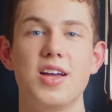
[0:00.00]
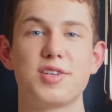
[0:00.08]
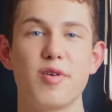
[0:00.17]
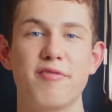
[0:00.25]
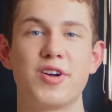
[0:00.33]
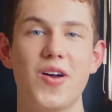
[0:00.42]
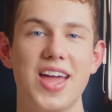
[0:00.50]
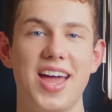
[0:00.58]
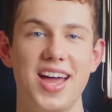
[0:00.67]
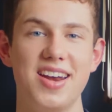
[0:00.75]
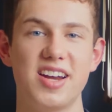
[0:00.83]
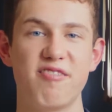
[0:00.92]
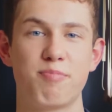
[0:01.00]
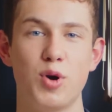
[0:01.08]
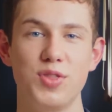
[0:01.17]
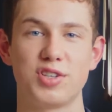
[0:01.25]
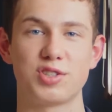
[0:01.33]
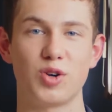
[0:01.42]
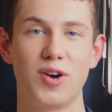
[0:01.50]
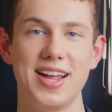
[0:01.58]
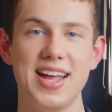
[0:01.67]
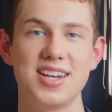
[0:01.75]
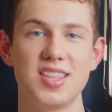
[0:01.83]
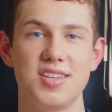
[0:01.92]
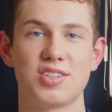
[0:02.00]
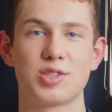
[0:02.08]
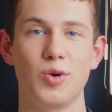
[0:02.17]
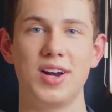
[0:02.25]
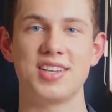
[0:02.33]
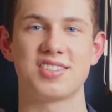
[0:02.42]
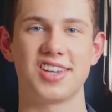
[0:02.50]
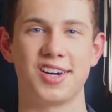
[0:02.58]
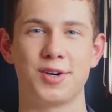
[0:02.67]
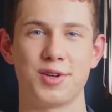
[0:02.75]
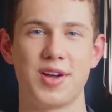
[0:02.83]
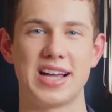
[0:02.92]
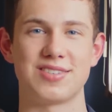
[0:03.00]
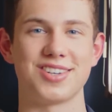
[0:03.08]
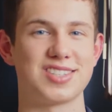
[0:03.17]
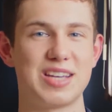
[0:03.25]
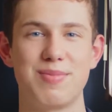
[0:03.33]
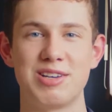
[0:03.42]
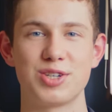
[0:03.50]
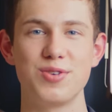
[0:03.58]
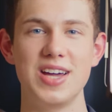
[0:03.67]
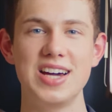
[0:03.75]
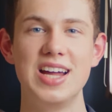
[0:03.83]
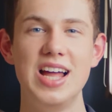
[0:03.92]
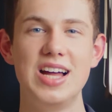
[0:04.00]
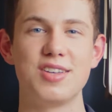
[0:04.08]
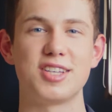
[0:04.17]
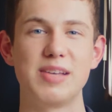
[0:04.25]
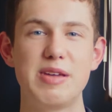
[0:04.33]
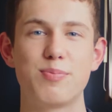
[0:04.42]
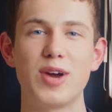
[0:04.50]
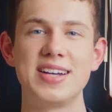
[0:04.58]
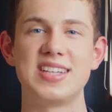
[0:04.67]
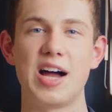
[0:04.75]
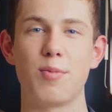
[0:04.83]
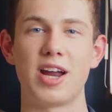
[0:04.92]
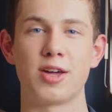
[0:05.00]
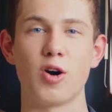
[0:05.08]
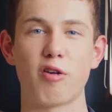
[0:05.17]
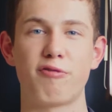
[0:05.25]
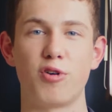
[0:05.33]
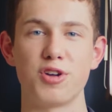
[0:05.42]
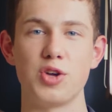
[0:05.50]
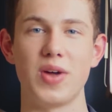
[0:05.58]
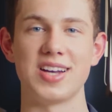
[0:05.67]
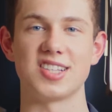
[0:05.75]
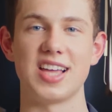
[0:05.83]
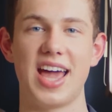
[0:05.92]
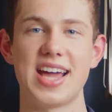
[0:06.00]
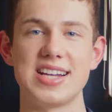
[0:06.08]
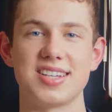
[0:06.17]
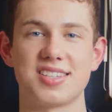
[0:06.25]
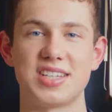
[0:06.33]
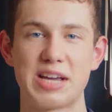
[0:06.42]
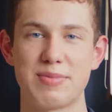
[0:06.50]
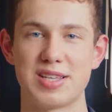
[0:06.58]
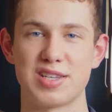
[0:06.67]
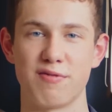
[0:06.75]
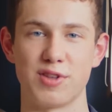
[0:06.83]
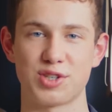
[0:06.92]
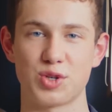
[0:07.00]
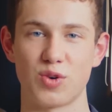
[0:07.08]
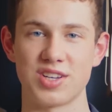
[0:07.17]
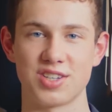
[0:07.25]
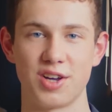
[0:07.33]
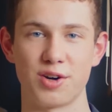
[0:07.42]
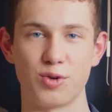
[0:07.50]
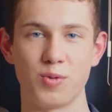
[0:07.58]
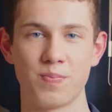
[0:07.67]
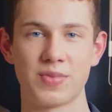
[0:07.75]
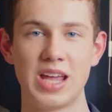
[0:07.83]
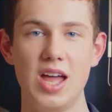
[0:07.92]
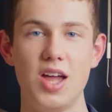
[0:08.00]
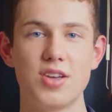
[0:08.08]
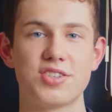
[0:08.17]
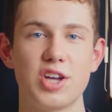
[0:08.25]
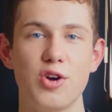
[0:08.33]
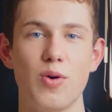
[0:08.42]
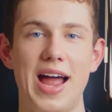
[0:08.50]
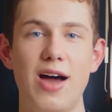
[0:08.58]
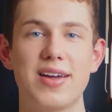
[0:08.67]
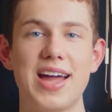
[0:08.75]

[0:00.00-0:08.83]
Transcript: So I've gone ahead and I've put the story into the story circle. You guys have just seen me do that. So let me break down what I got for you into the 8 segments of the story circle. So our